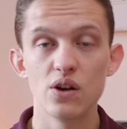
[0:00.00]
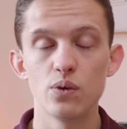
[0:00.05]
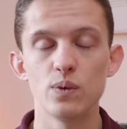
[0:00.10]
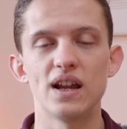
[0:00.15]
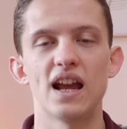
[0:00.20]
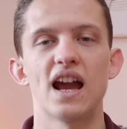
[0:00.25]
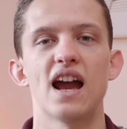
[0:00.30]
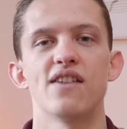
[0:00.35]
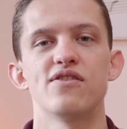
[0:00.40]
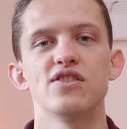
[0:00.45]
we
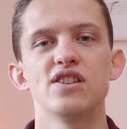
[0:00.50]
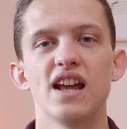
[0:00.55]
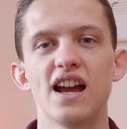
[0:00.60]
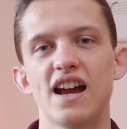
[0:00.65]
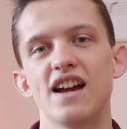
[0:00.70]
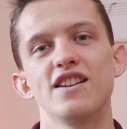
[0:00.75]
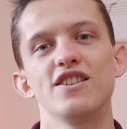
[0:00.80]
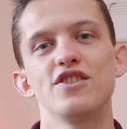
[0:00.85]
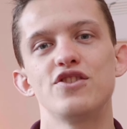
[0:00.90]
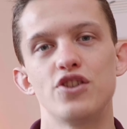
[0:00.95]
haven't
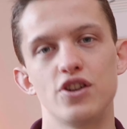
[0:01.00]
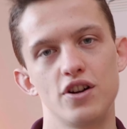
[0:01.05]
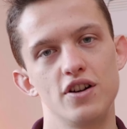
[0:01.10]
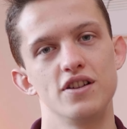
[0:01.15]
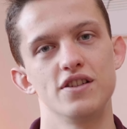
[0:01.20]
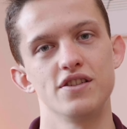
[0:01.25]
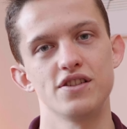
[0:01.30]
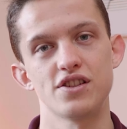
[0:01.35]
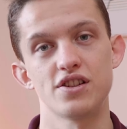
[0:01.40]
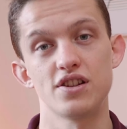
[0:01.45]
had a
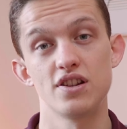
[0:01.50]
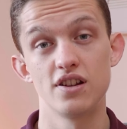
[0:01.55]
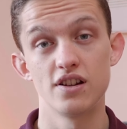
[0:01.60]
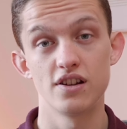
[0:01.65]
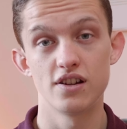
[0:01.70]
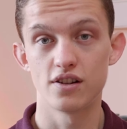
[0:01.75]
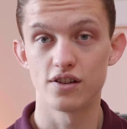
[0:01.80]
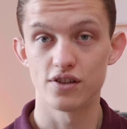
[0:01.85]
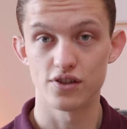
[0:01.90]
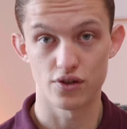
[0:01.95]
chance
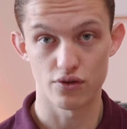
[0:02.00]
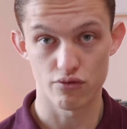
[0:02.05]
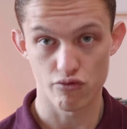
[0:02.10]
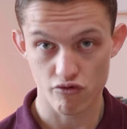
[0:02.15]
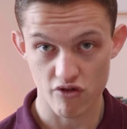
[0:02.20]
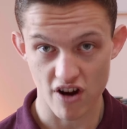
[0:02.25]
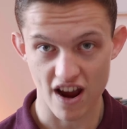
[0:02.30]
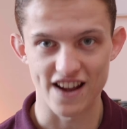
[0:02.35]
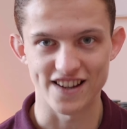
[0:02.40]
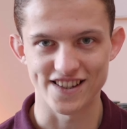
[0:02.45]
to
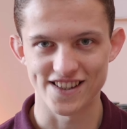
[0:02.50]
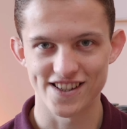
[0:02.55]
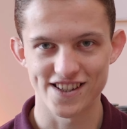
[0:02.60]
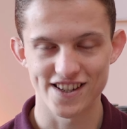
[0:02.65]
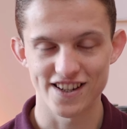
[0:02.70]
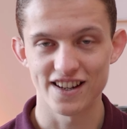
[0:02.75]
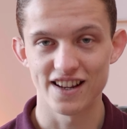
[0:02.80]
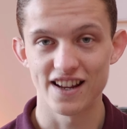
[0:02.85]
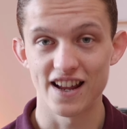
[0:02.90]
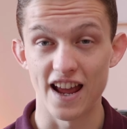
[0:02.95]
rest.